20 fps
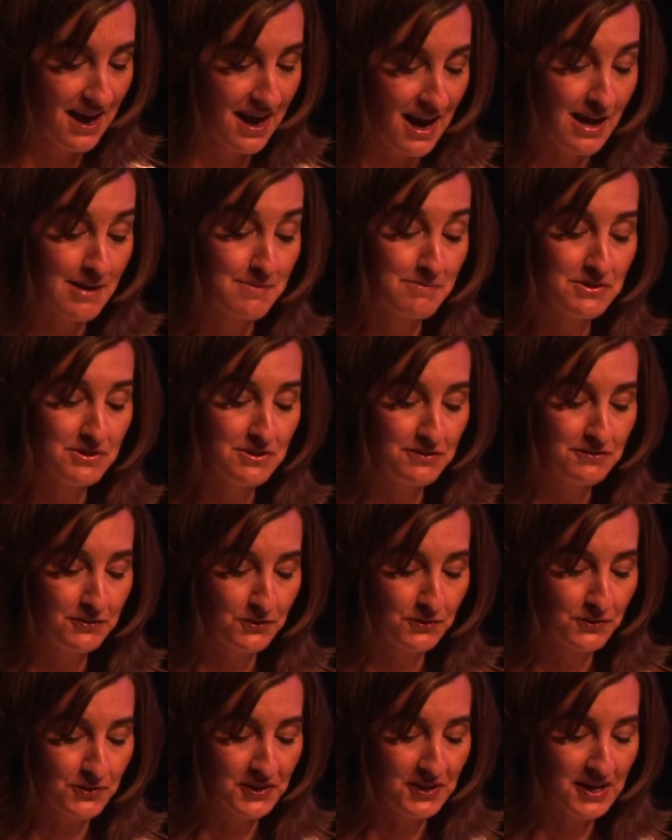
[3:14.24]
I move
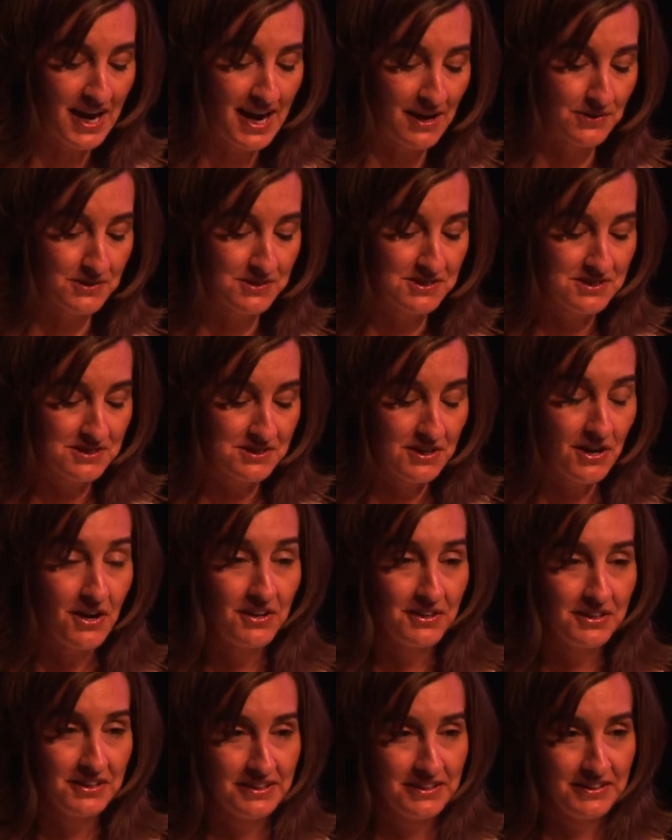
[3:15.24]
through her house,
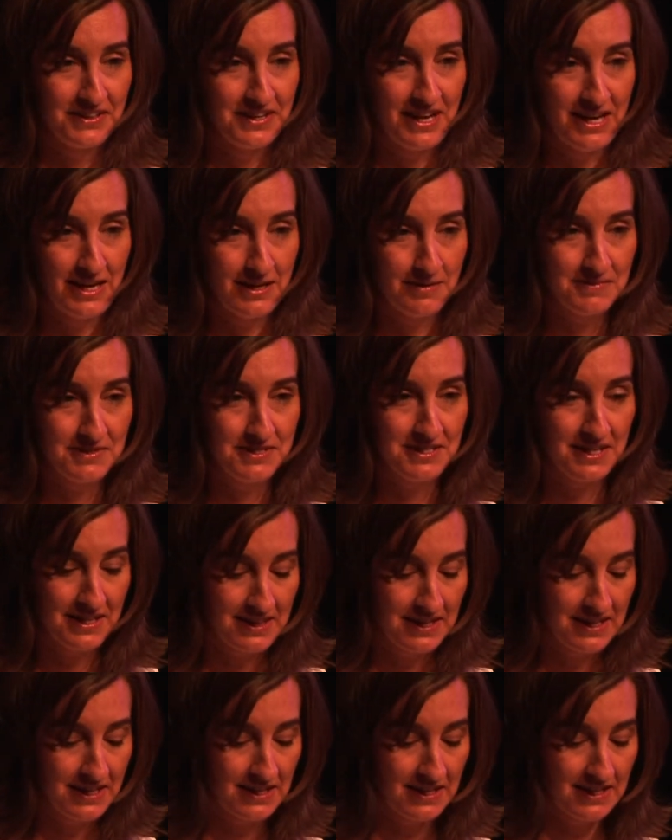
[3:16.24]
calling their names,
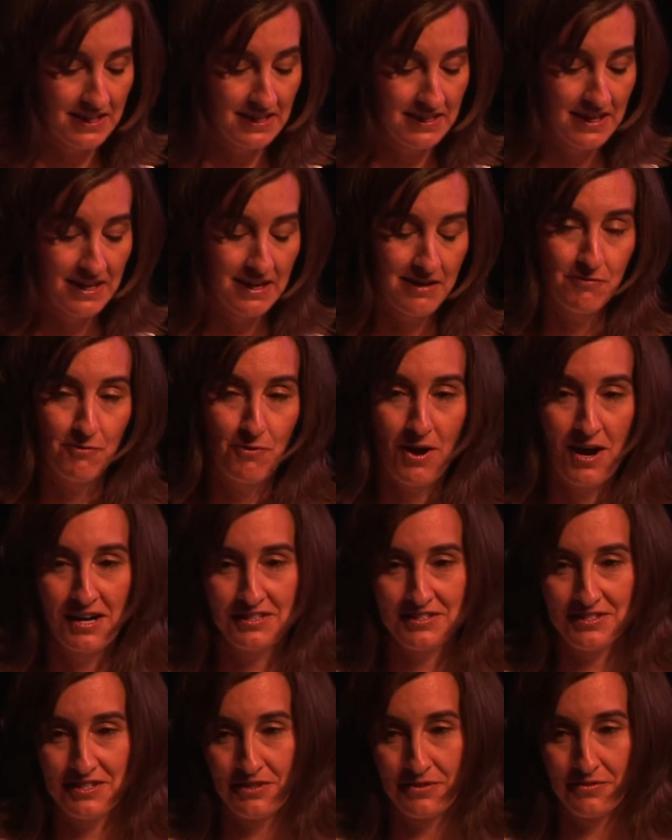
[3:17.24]
thinking they have
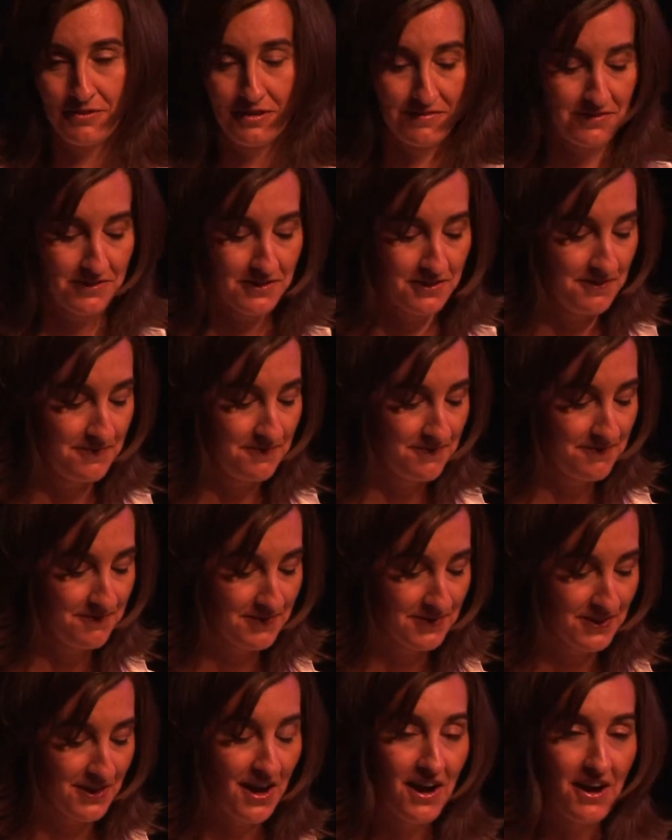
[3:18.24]
walked to the river,
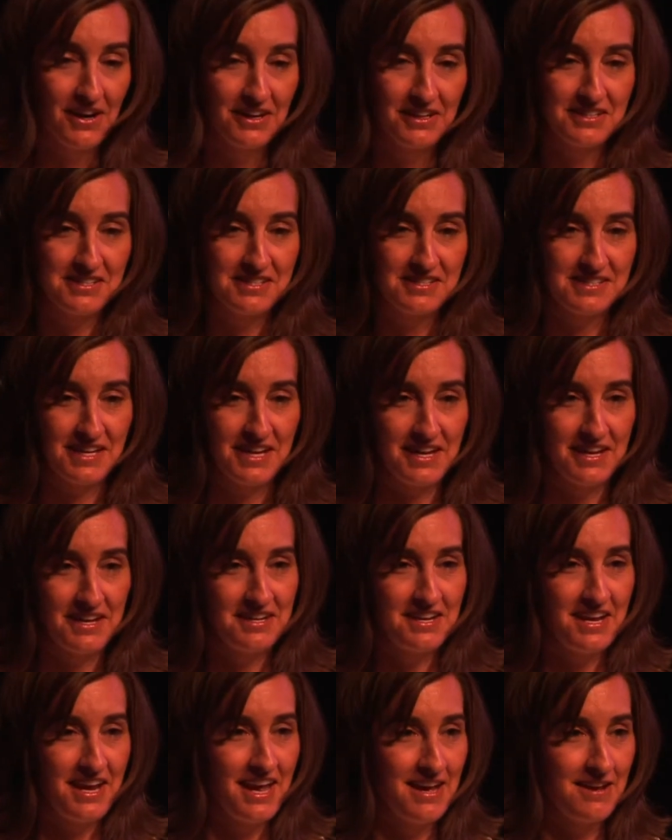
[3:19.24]
the August
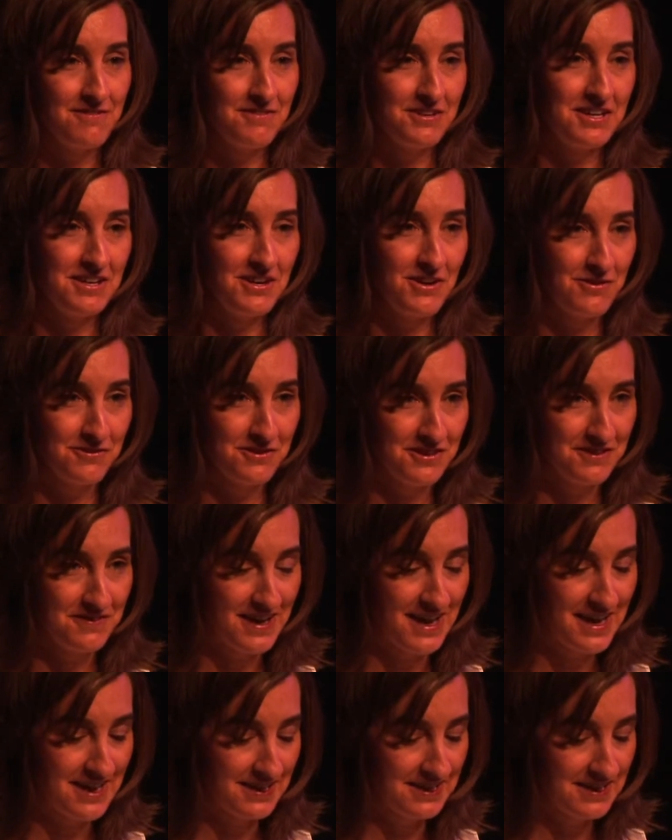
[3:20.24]
sun heavy over the
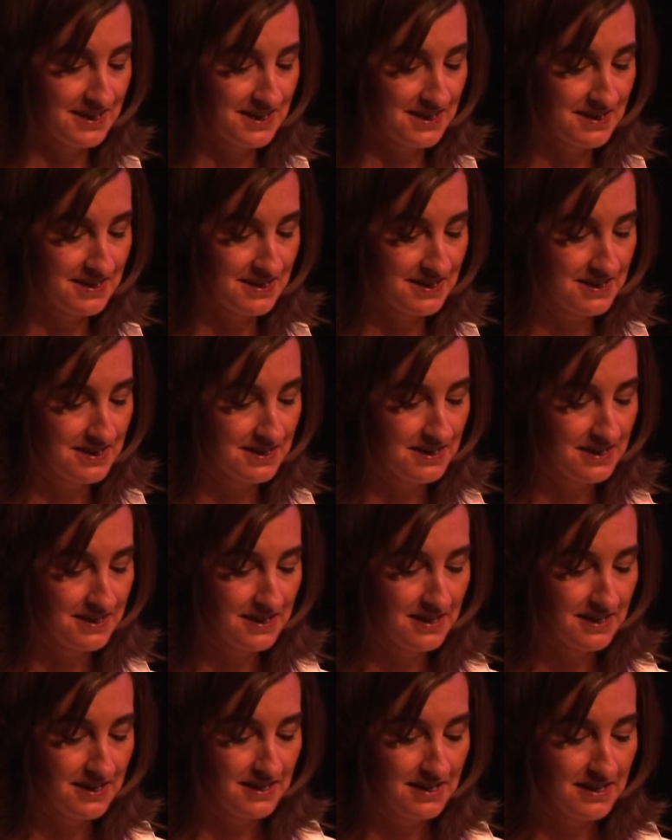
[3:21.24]
valley.
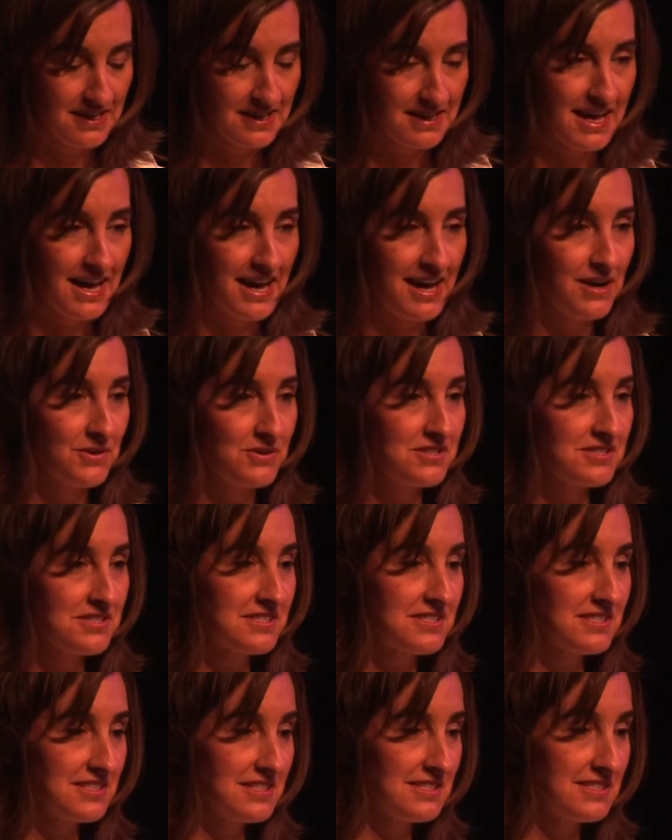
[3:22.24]
The
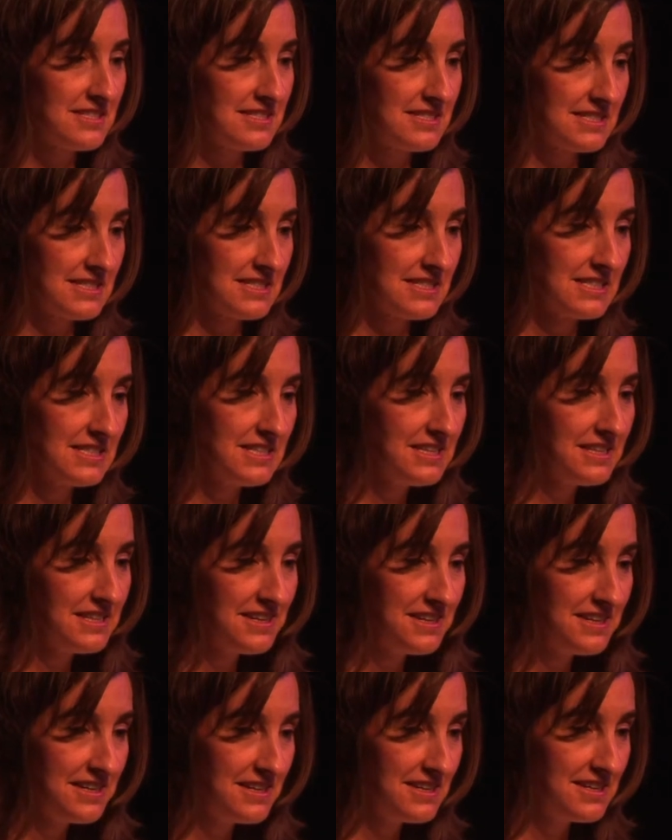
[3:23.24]
house is still.
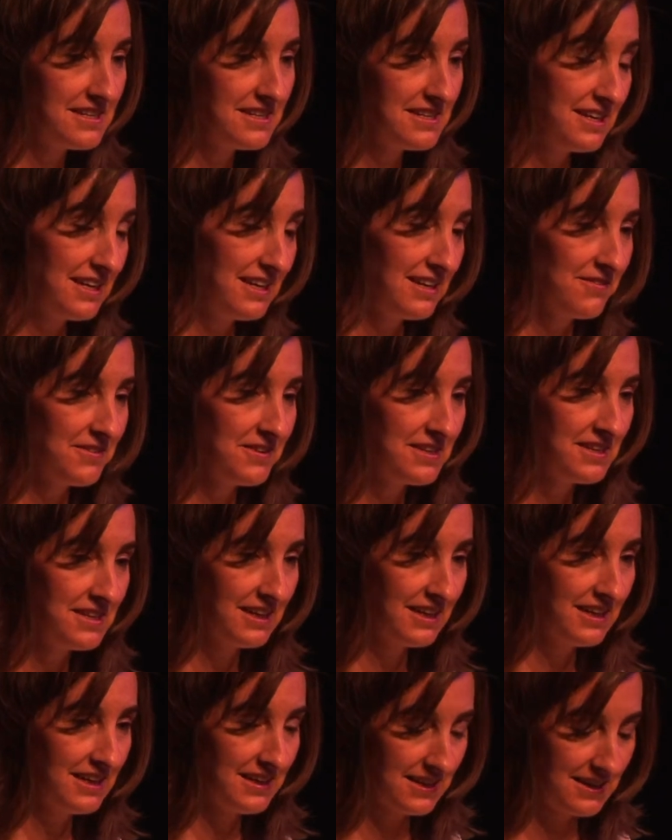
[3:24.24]
Even the,
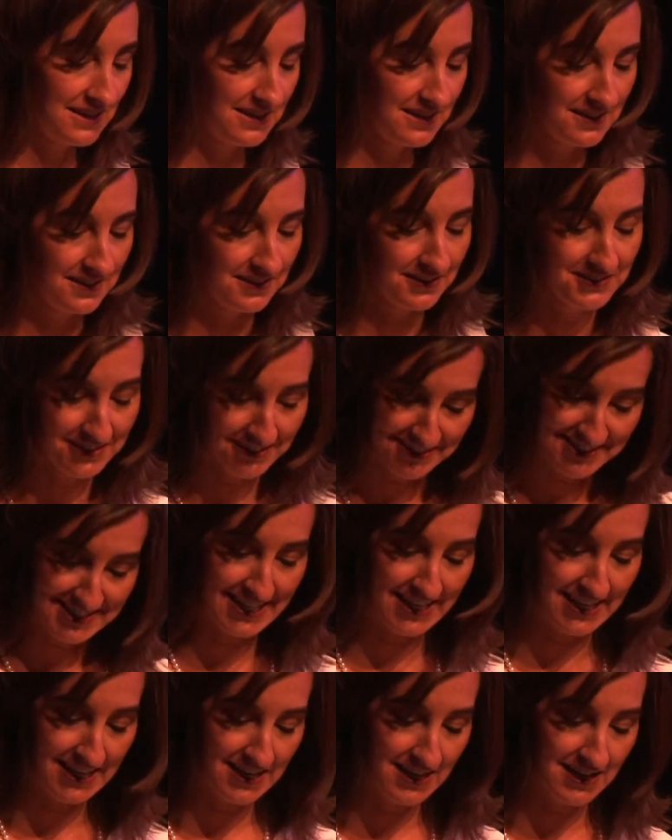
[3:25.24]
kicking, the
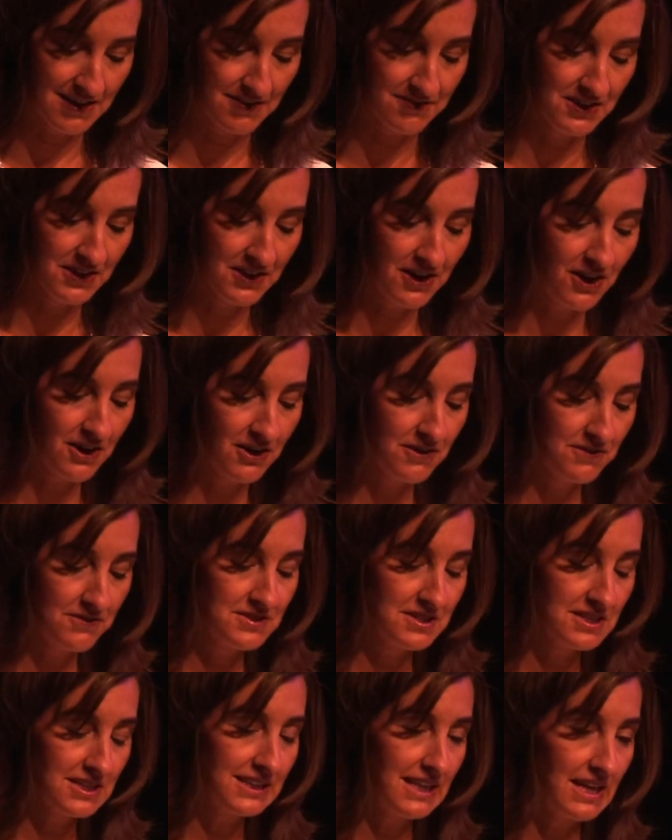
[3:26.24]
ticking of the
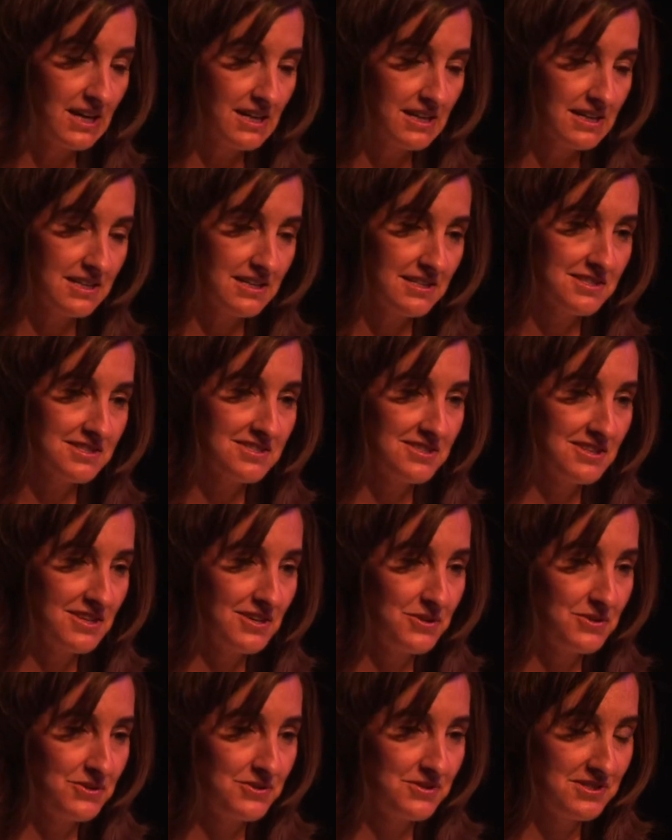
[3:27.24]
carved clock
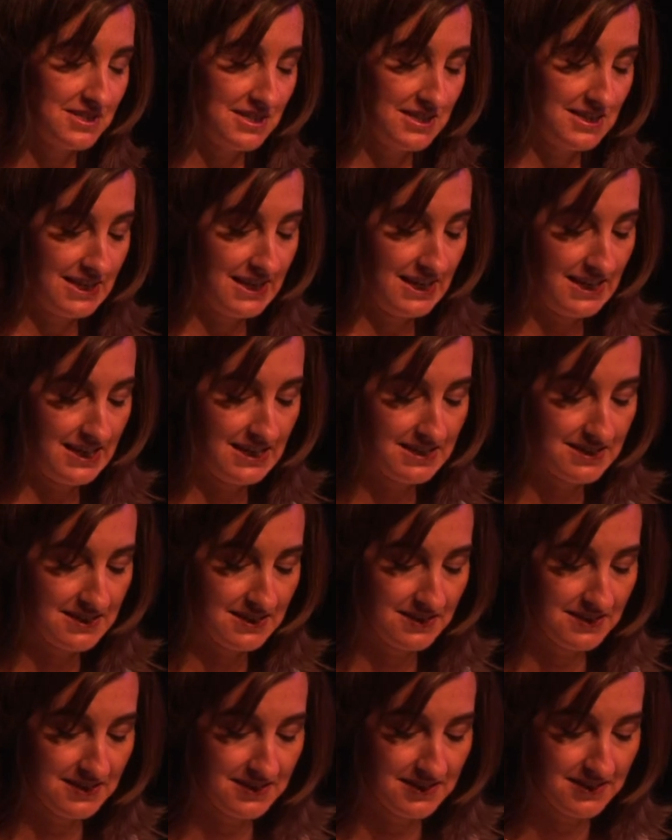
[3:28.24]
slows in the heat.